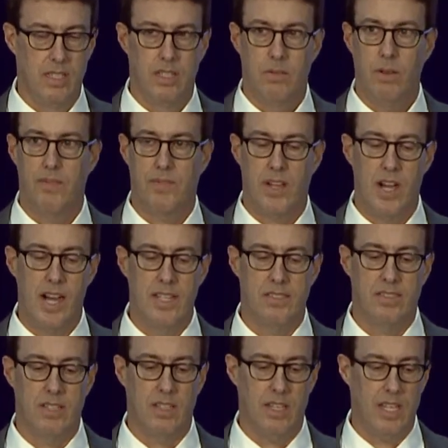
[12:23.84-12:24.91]
We've
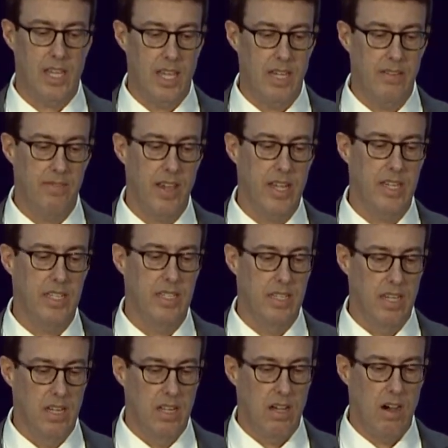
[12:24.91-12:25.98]
constantly innovated
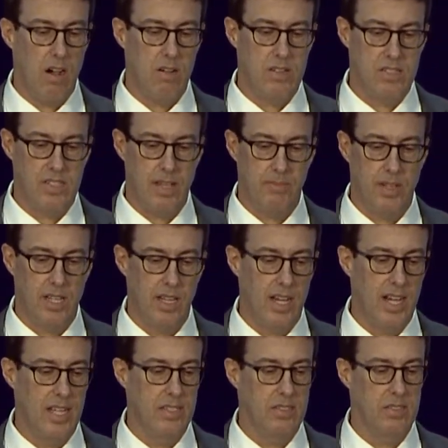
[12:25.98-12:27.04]
our assembly
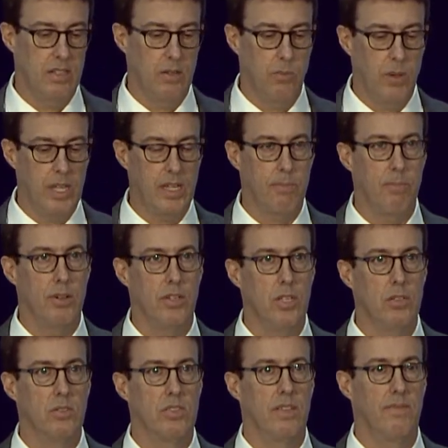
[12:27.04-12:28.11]
lines so that we can
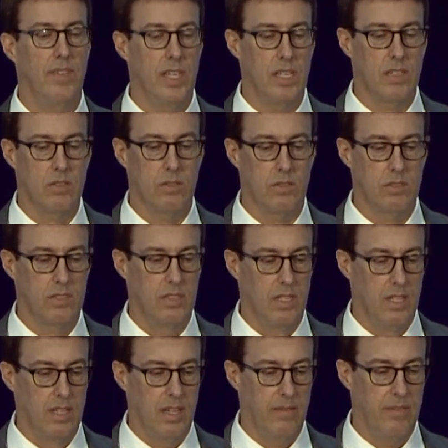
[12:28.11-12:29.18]
produce the vehicles
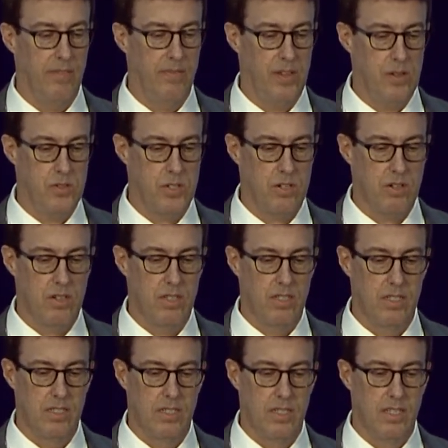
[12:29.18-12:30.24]
of the future,
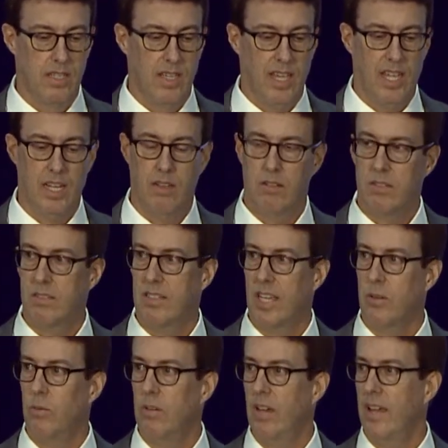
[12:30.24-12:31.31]
and it looks
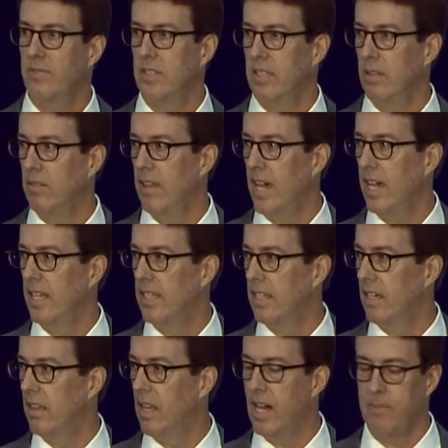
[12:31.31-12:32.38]
like we'll have to do that
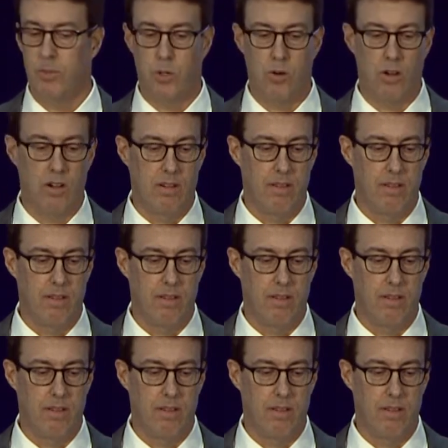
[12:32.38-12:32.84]
a lot more.